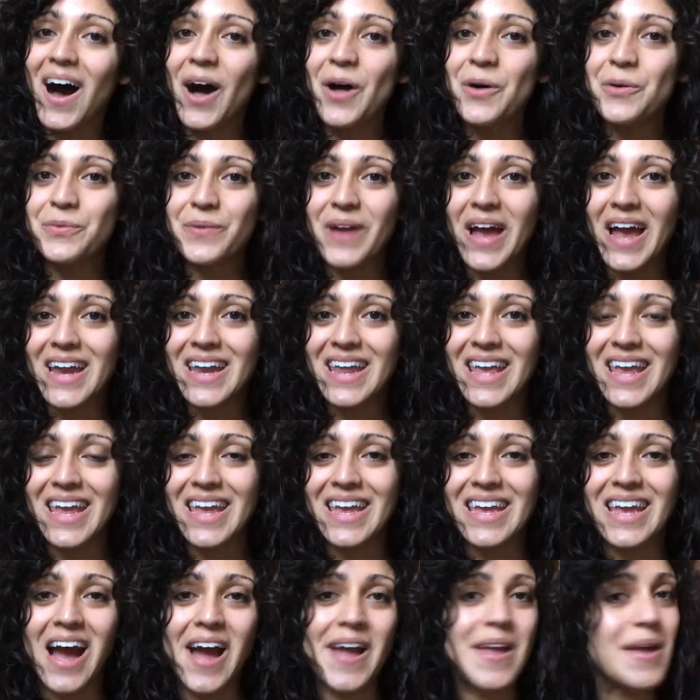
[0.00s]

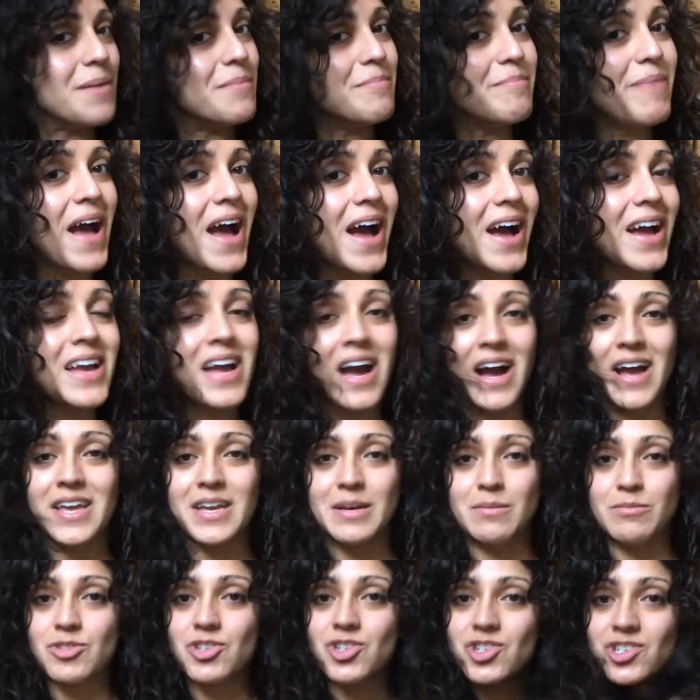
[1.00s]
Alrighty, I am back. I
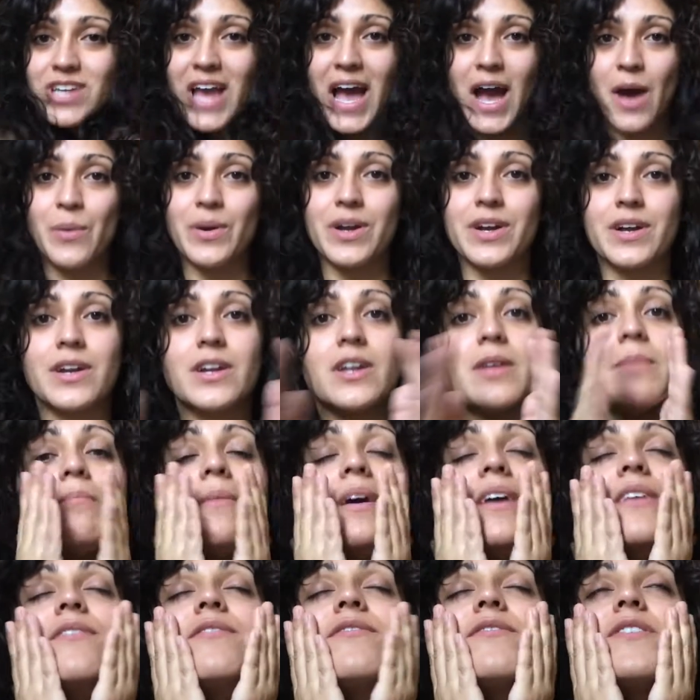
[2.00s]
am showered.
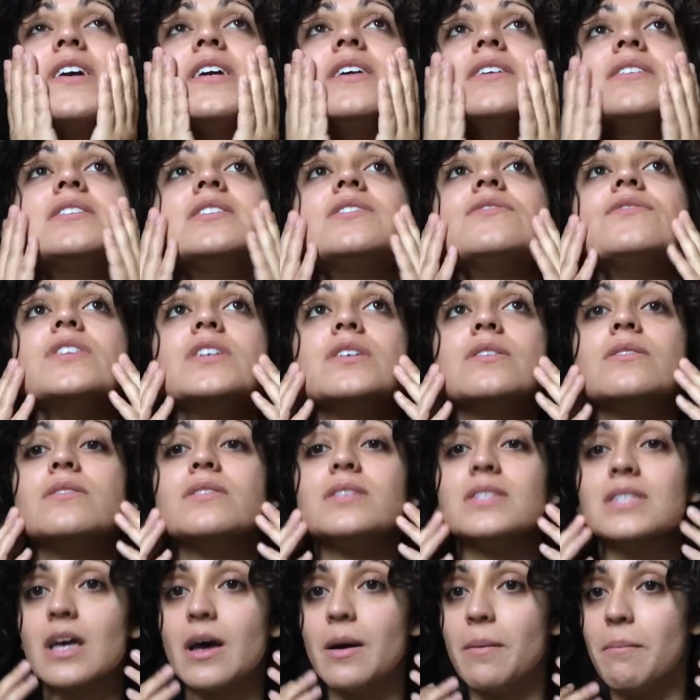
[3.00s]
My face
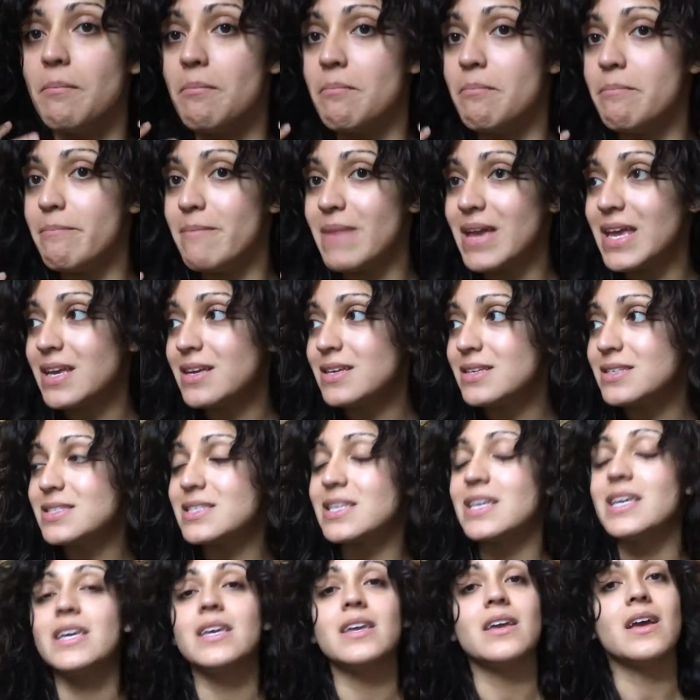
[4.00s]
feels
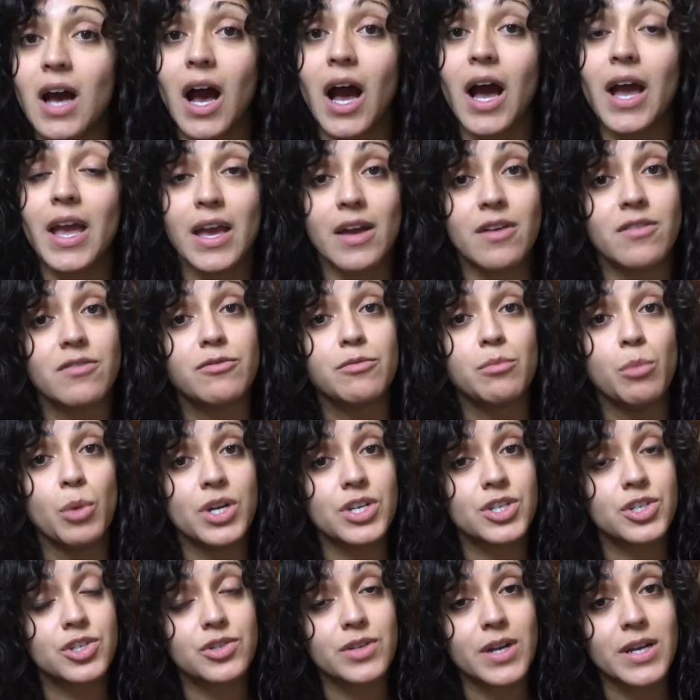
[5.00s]
amazing. I have
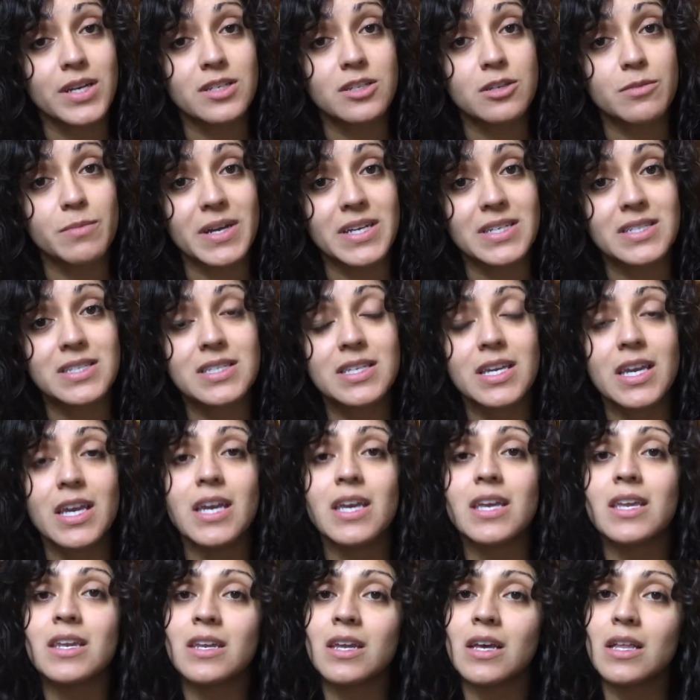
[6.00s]
moisturized my
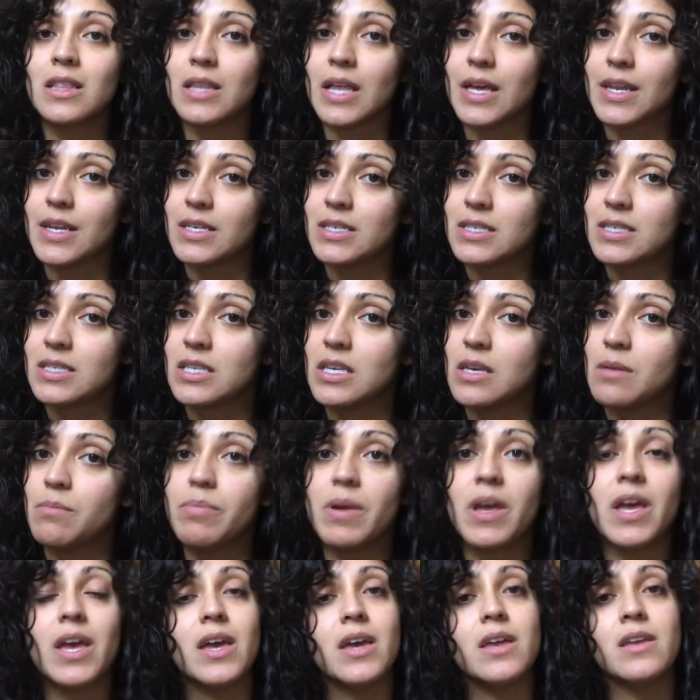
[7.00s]
skin, let it seep
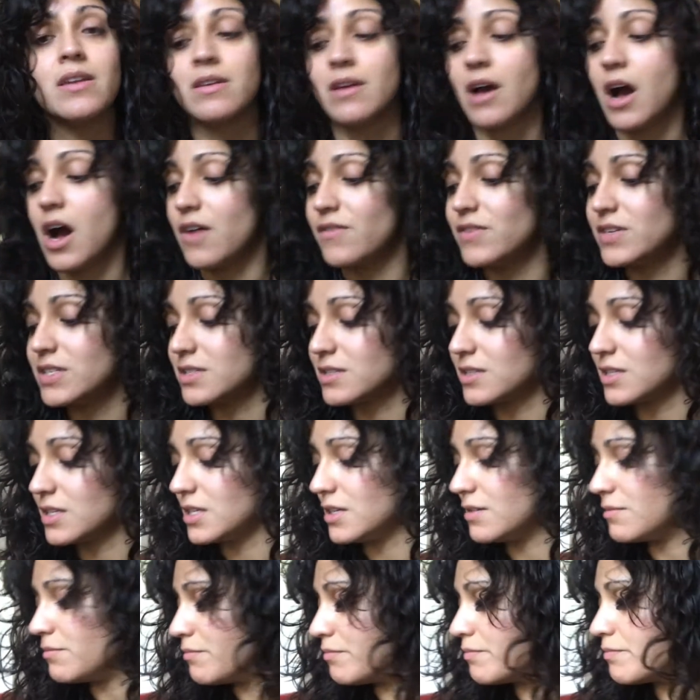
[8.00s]
in,
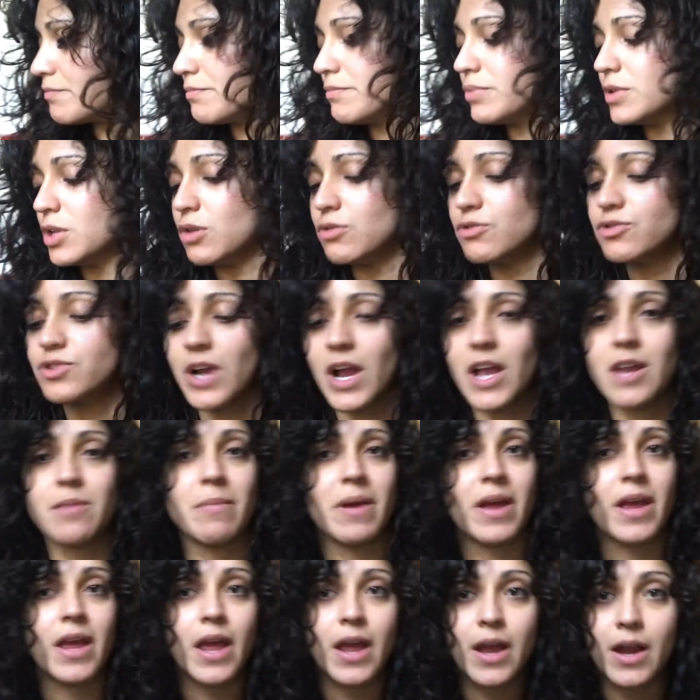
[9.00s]
obviously blow dried
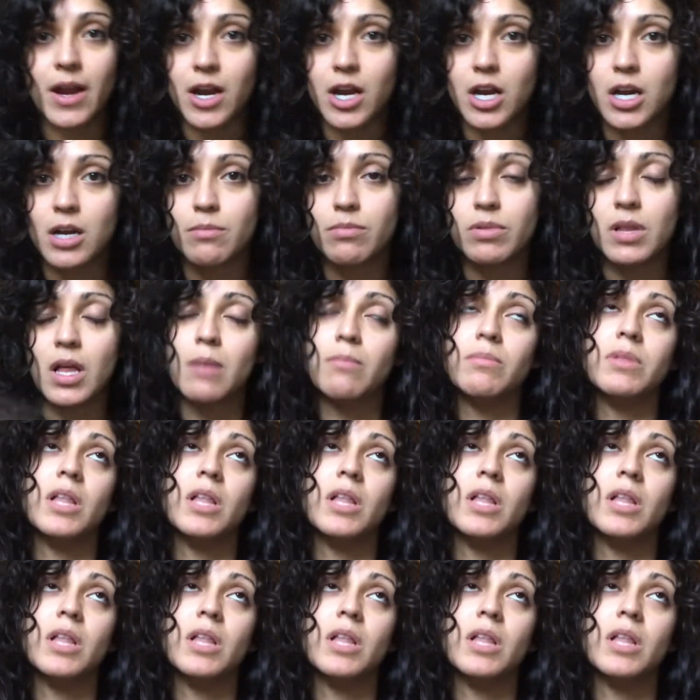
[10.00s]
my hair, blah,